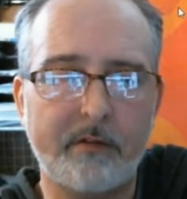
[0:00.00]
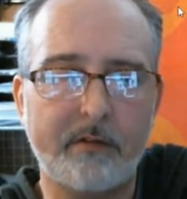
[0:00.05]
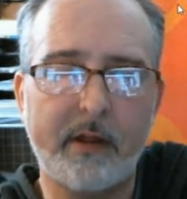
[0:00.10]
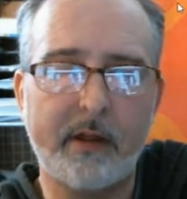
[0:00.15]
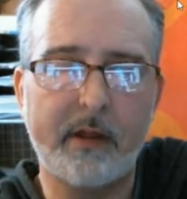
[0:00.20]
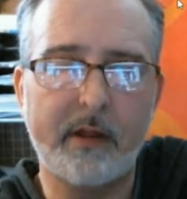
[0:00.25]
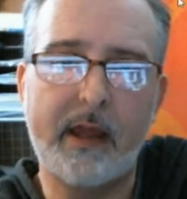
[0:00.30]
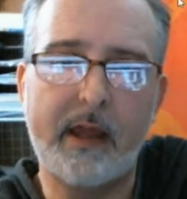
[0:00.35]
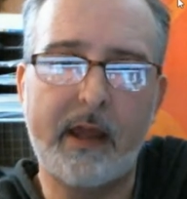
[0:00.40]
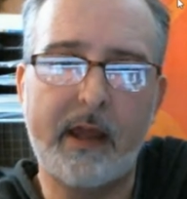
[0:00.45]
when
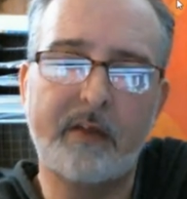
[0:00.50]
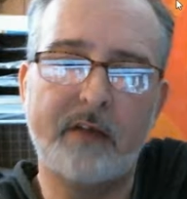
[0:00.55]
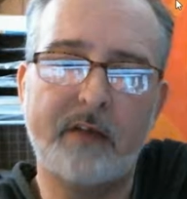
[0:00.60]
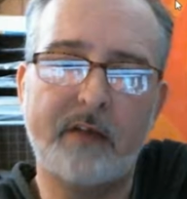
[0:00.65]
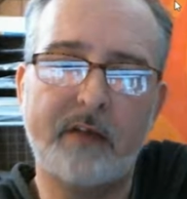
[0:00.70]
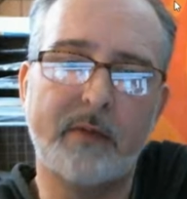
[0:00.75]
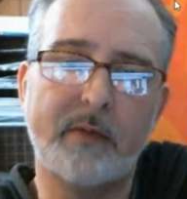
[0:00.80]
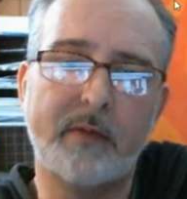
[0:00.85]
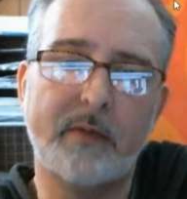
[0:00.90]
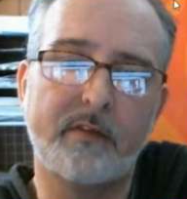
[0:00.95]
I asked.
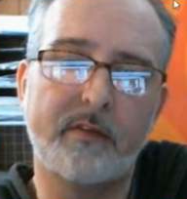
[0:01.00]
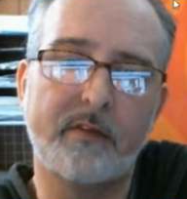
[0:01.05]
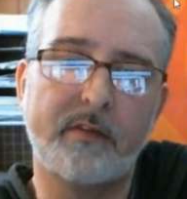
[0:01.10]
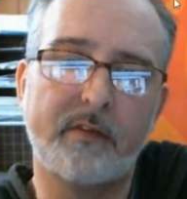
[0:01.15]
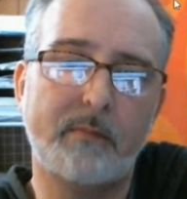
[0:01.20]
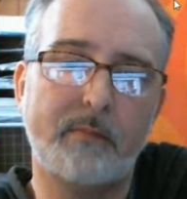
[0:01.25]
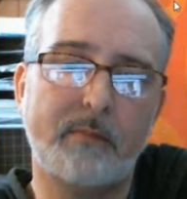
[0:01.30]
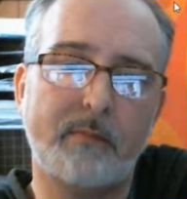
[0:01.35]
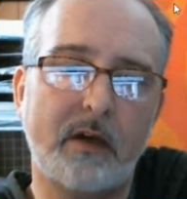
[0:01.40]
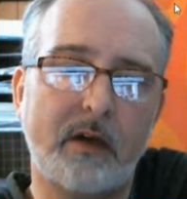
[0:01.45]
I made a thing
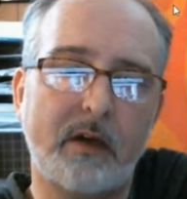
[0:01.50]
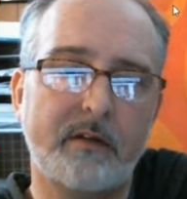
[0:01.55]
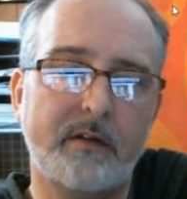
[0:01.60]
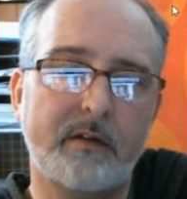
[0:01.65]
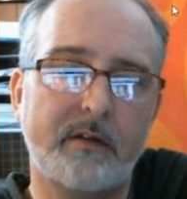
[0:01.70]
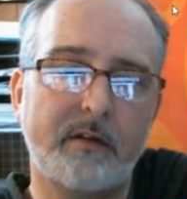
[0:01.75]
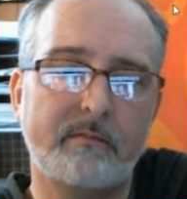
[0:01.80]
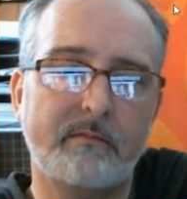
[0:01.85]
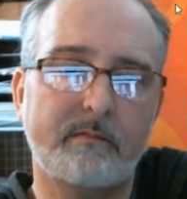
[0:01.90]
about it.